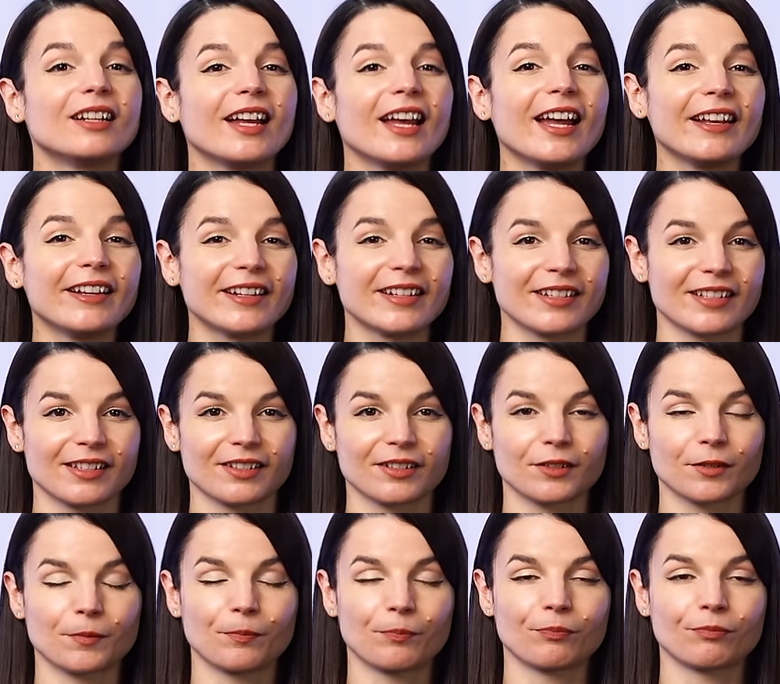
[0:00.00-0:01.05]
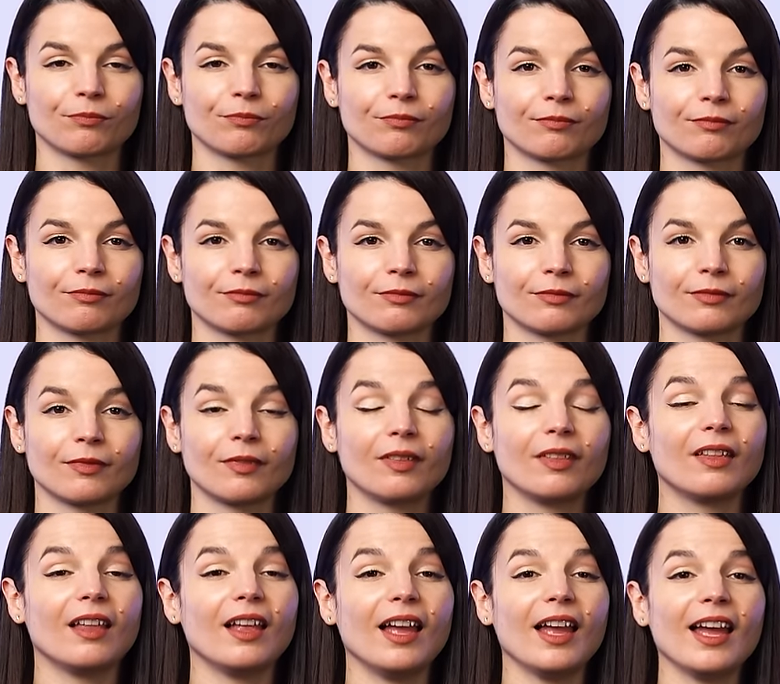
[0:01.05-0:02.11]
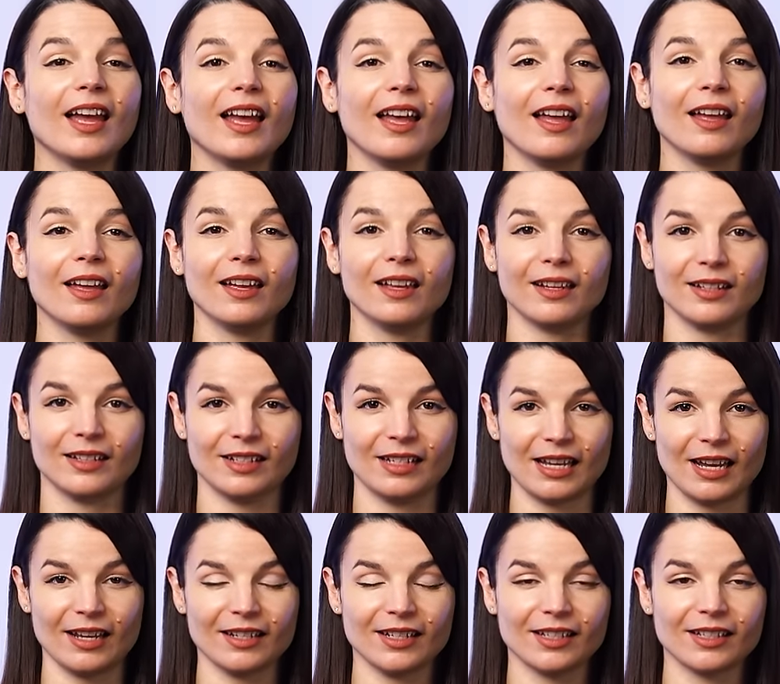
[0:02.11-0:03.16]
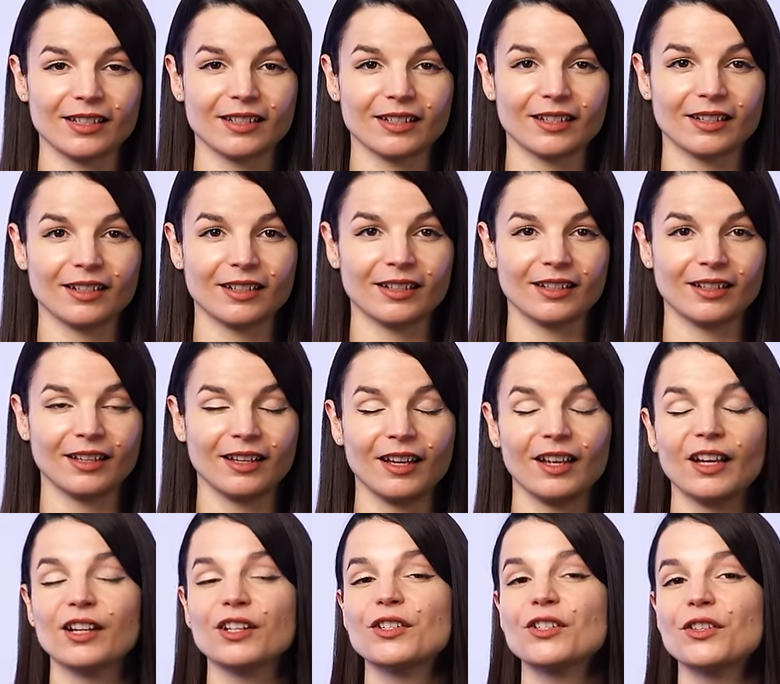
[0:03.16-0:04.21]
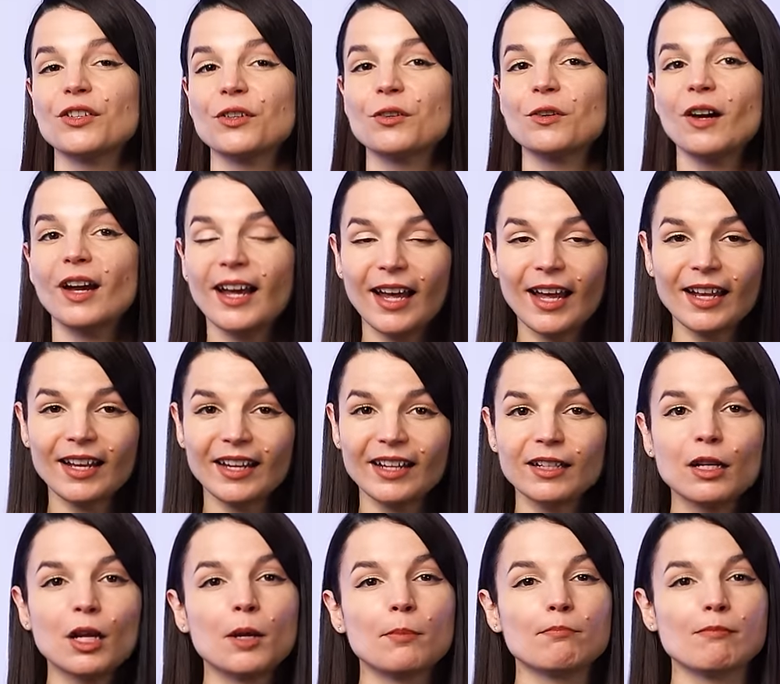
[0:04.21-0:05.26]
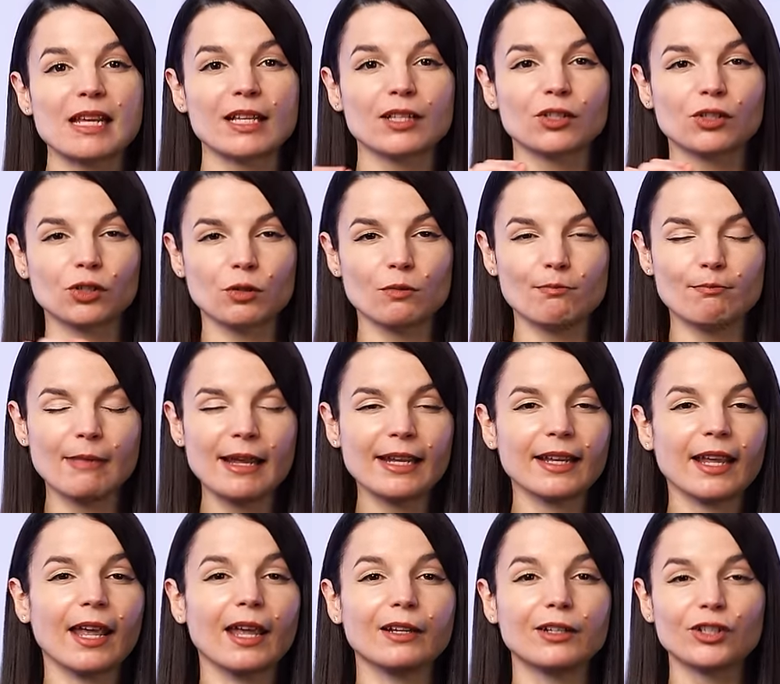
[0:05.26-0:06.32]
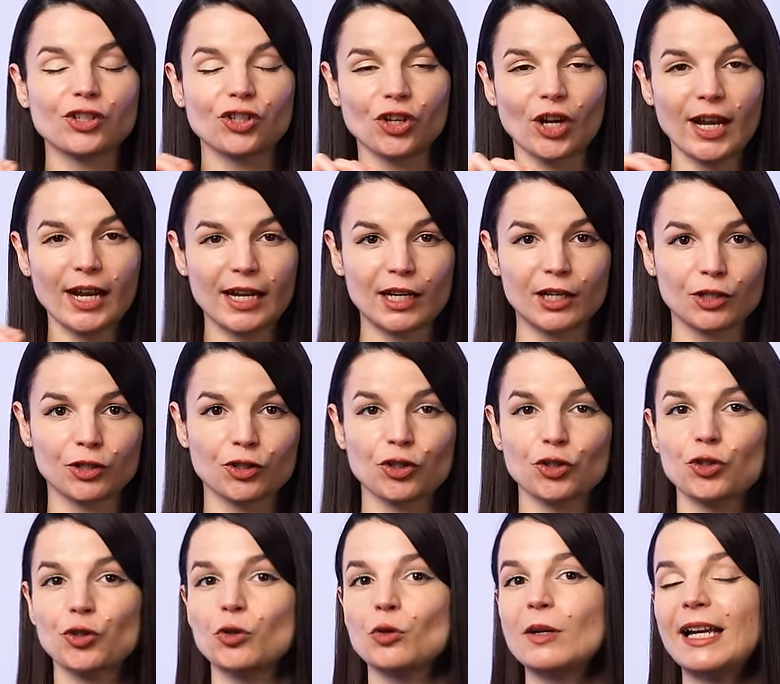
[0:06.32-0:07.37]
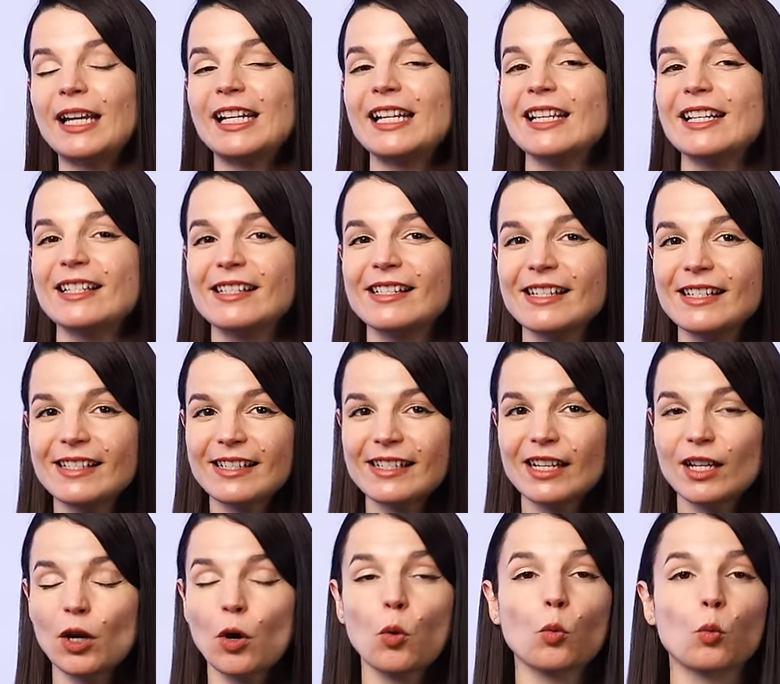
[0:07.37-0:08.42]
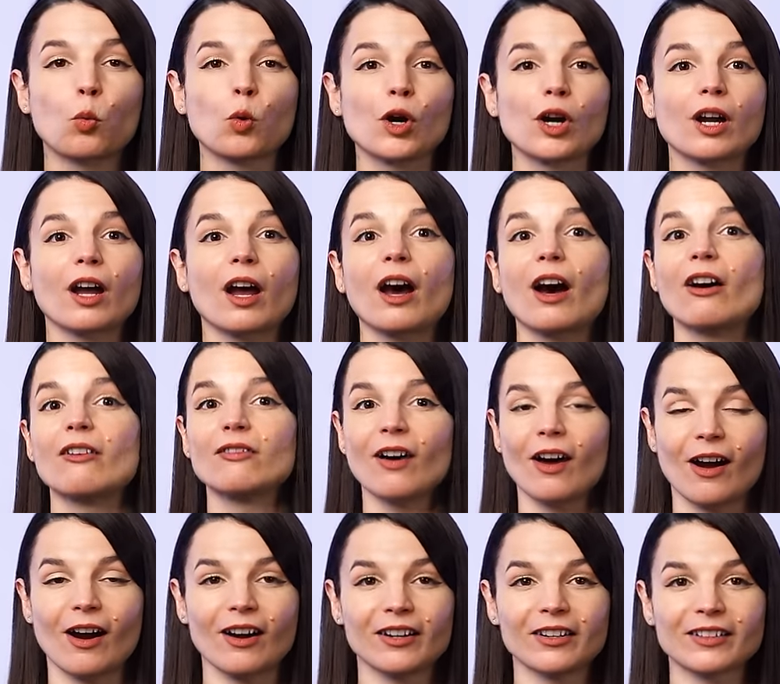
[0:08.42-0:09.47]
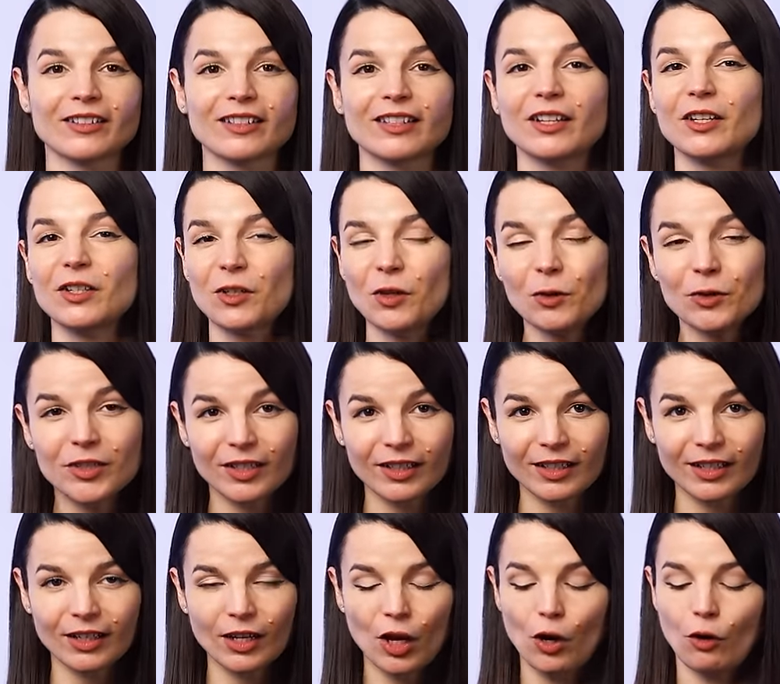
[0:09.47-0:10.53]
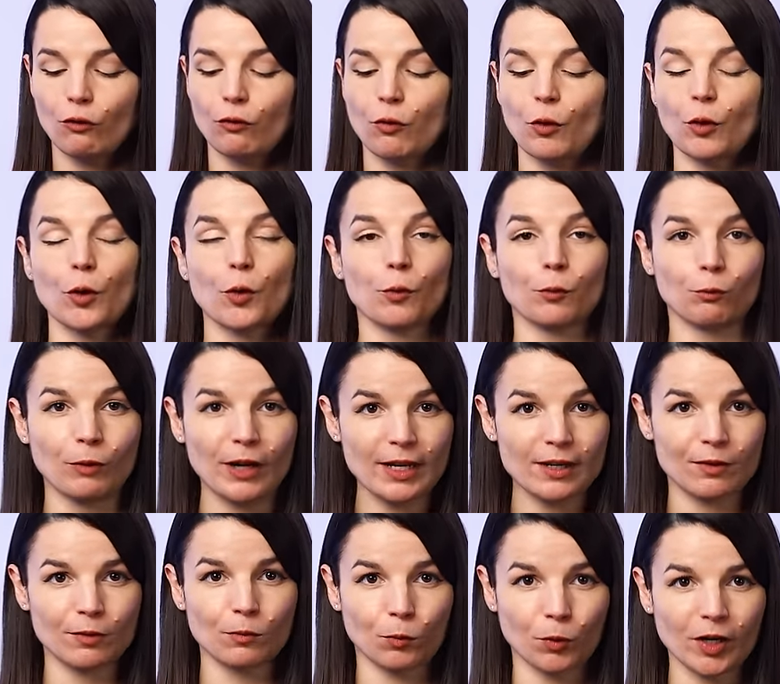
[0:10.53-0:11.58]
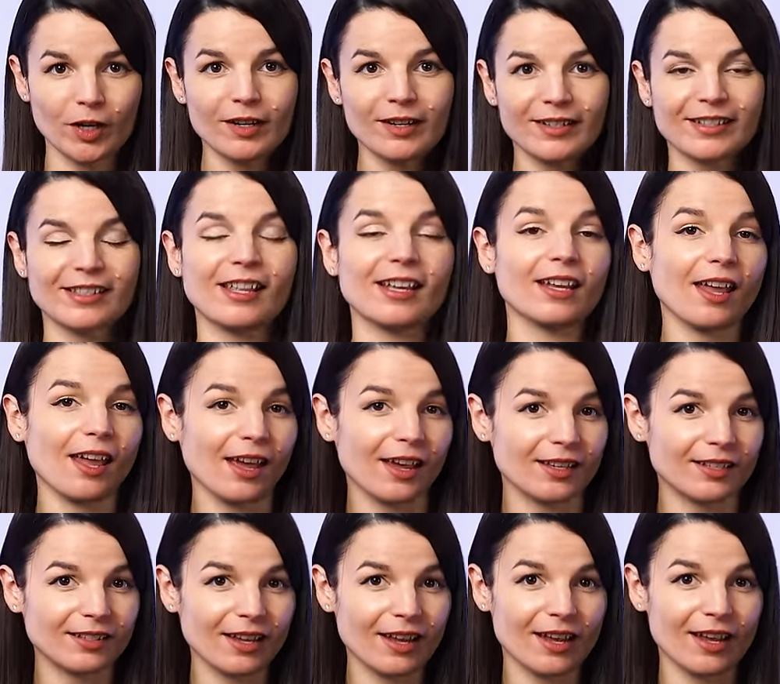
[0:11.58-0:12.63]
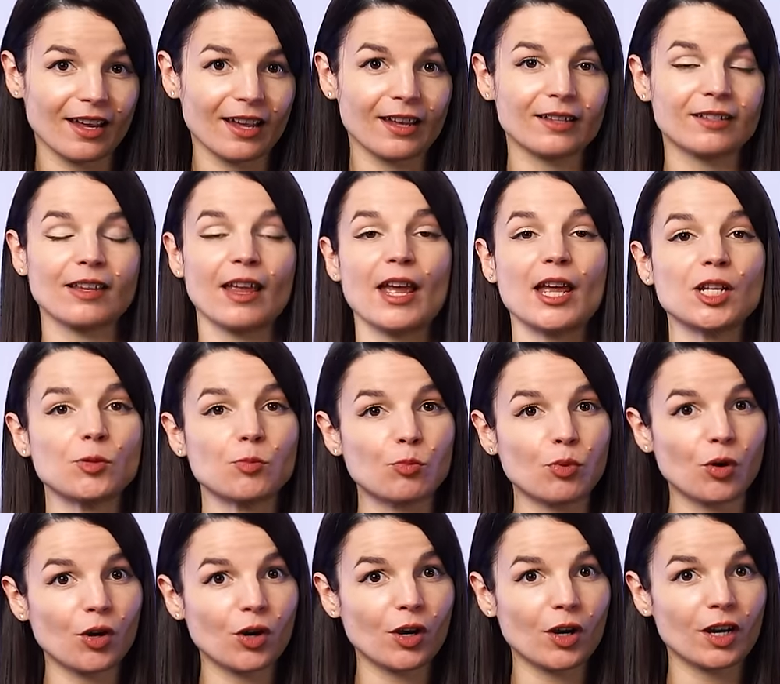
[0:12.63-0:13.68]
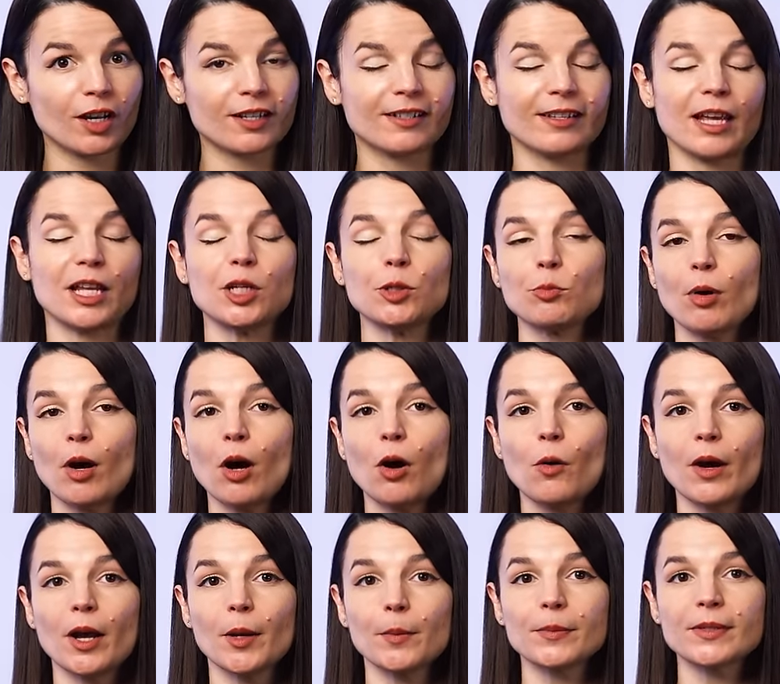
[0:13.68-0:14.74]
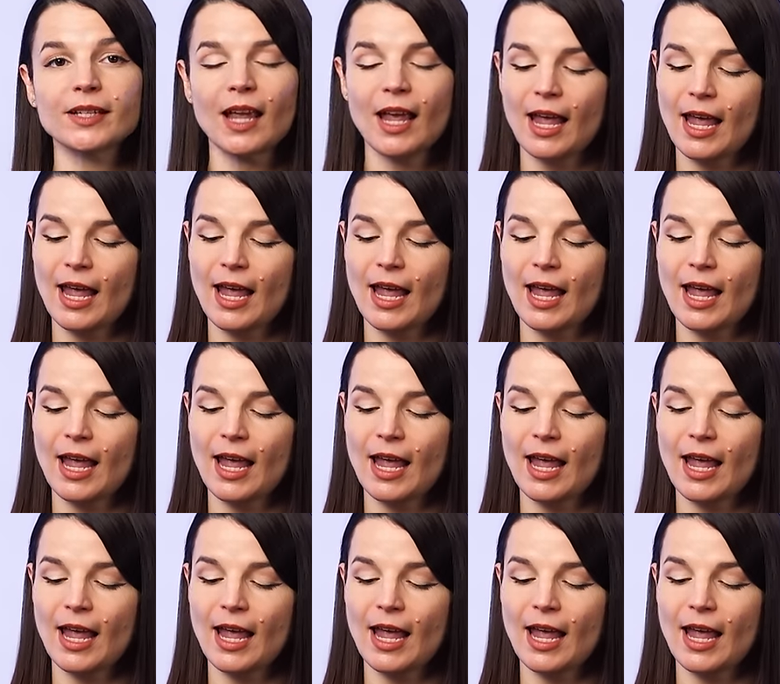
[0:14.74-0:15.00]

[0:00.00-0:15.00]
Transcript: Edit. Edit. To edit means to make a change to an existing work of art, usually for written works like essays and books and poems